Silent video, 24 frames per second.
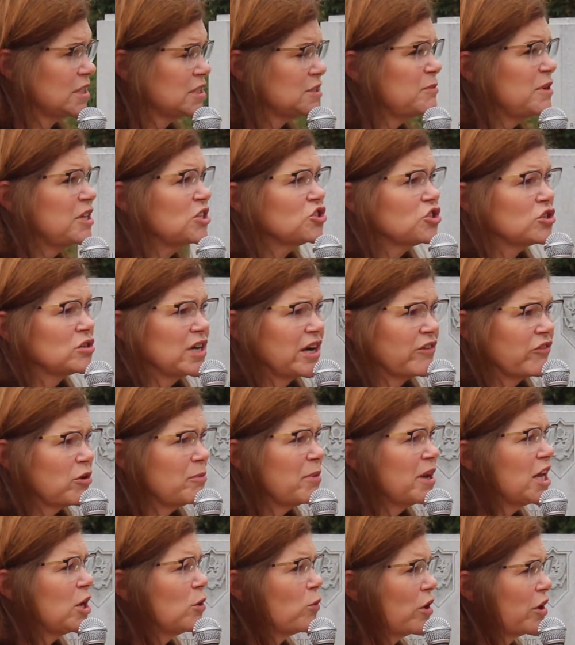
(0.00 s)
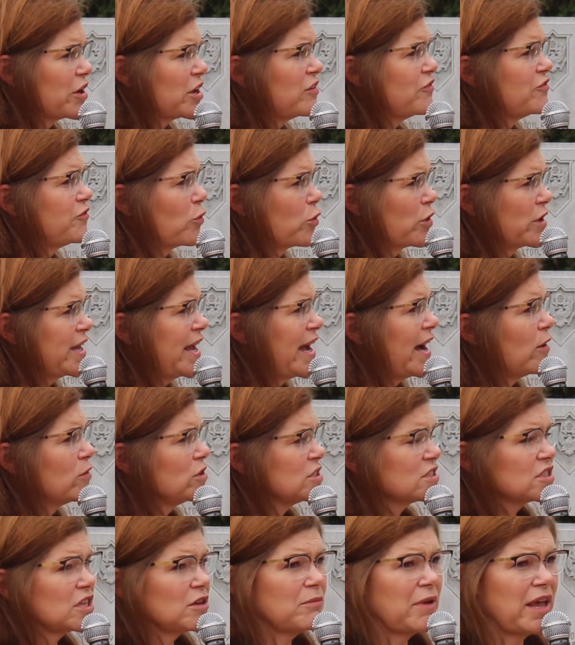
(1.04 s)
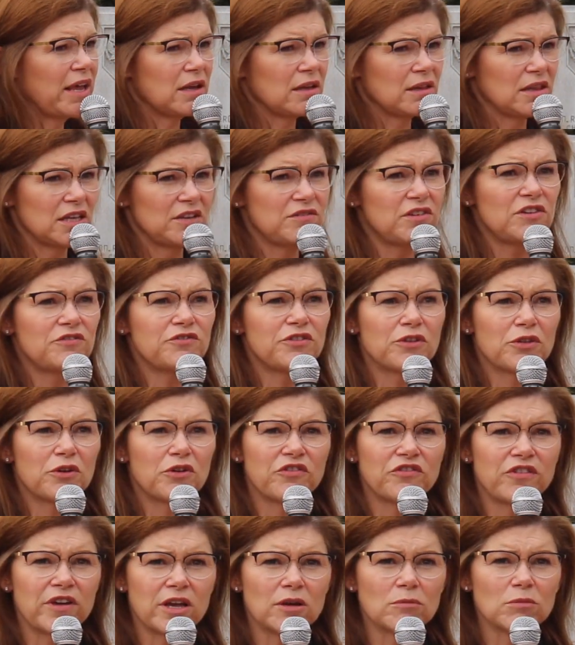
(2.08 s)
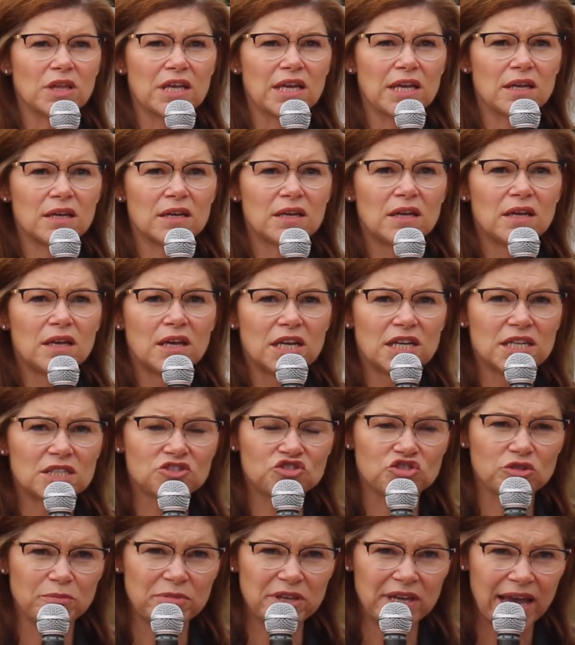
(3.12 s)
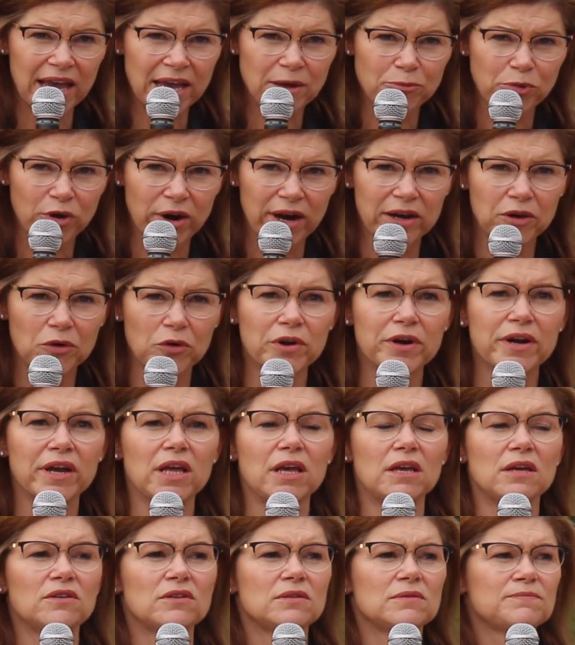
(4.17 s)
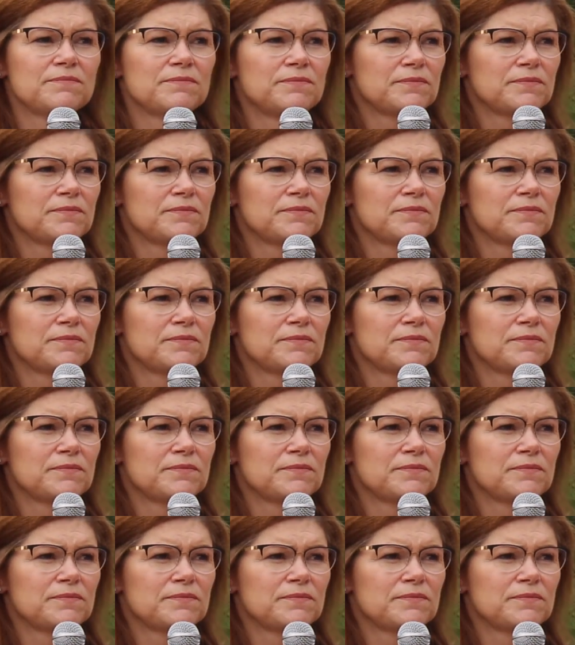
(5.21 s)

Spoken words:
Let's make sure everybody working 40 hours can make a living for their family. It should be a priority.